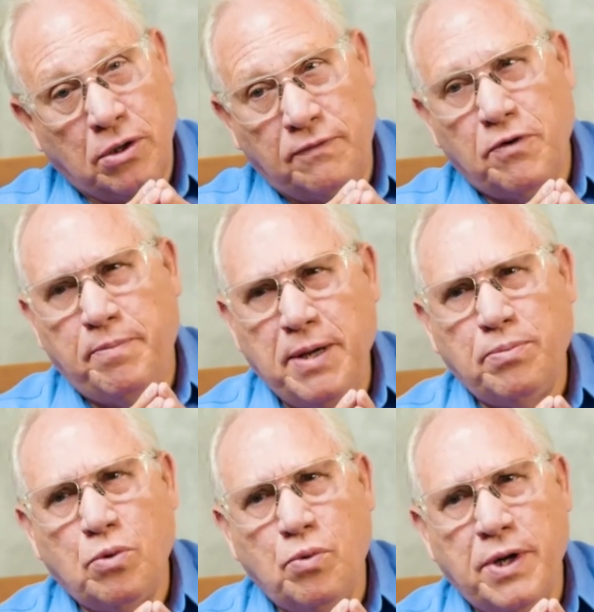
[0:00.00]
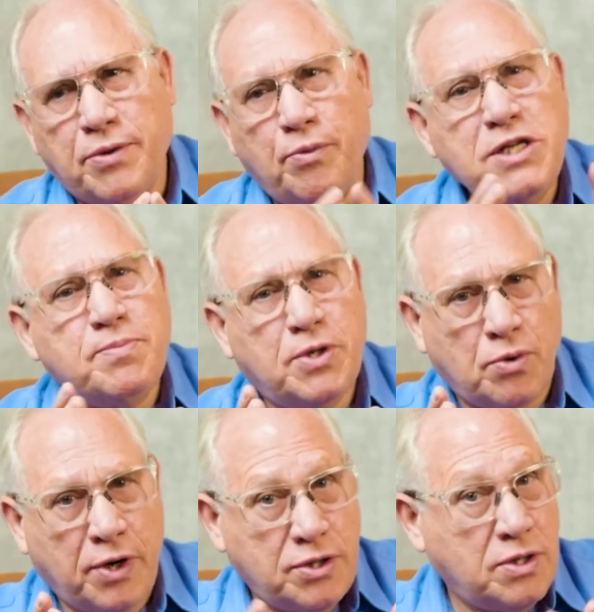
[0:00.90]
good for people with
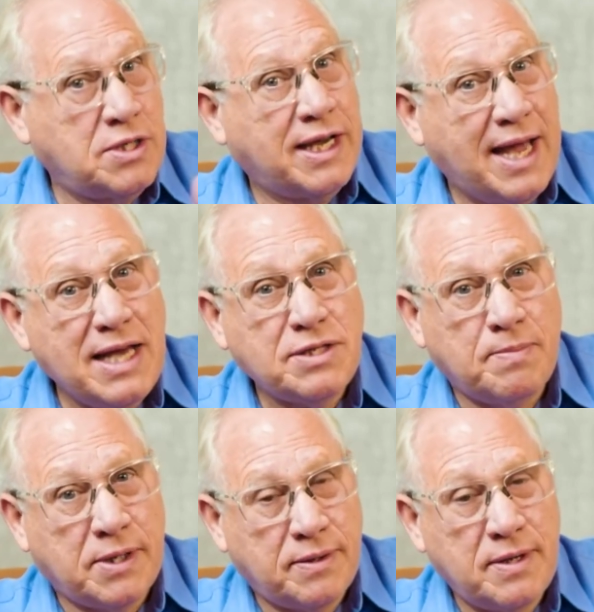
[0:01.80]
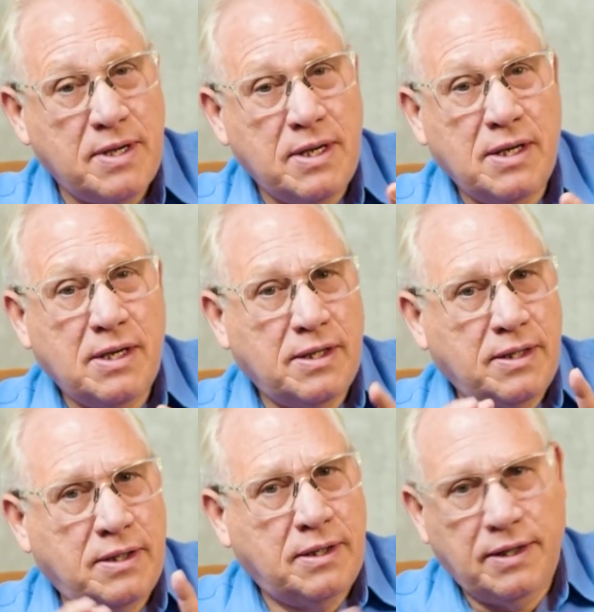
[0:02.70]
respiratory issues like asthma.
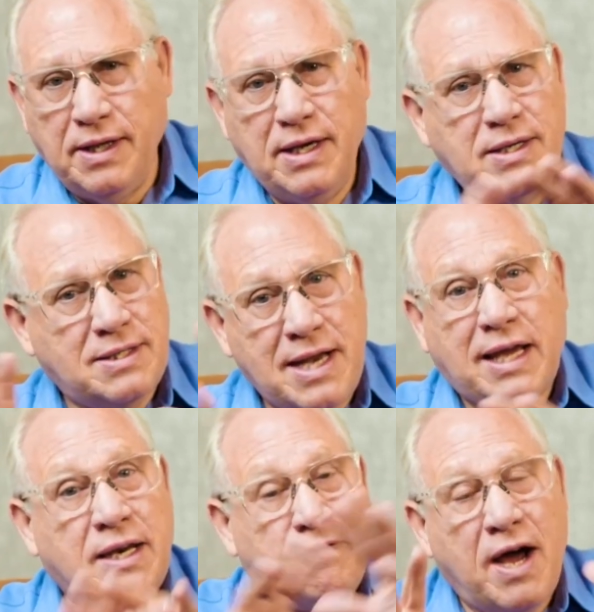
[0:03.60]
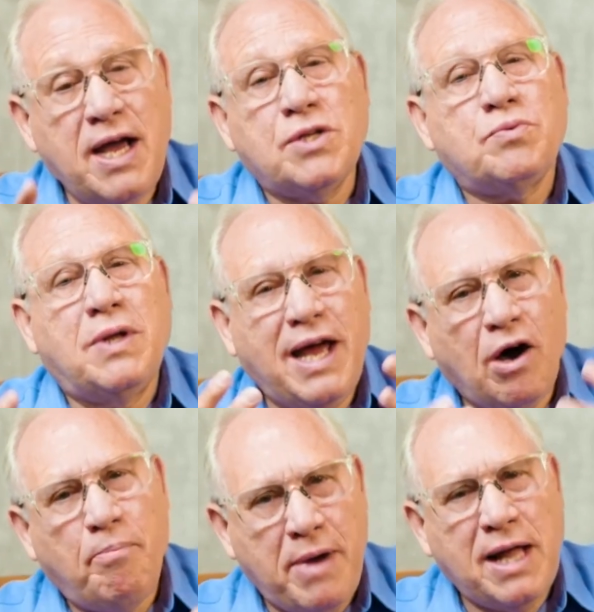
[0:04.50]
These negative ions will
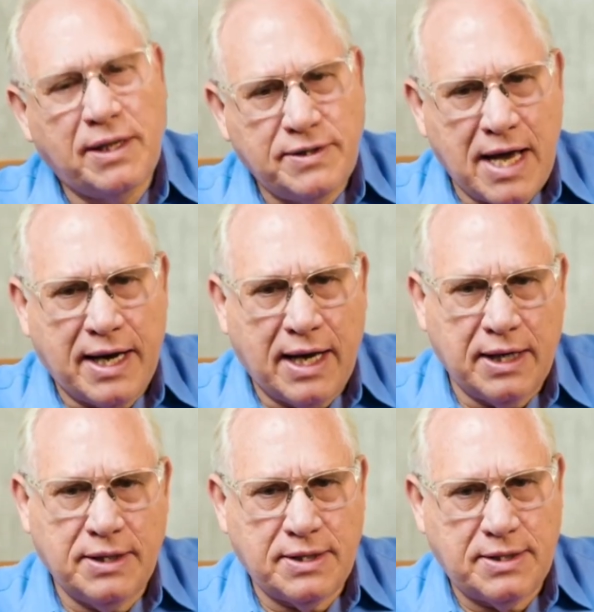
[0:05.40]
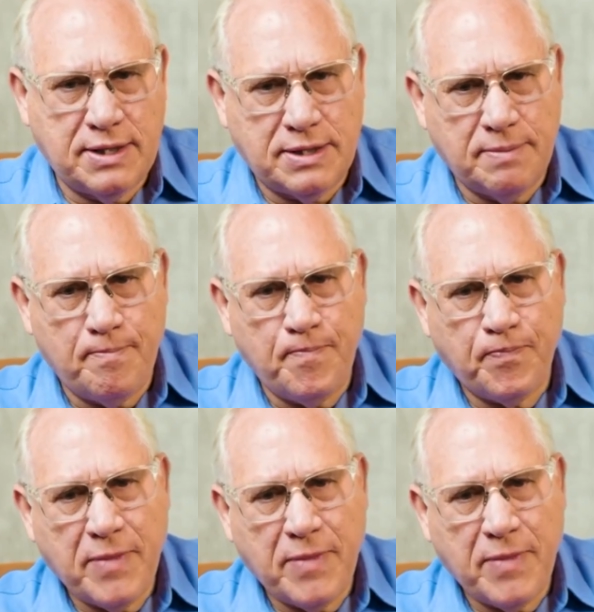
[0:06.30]
help balance that out in the system.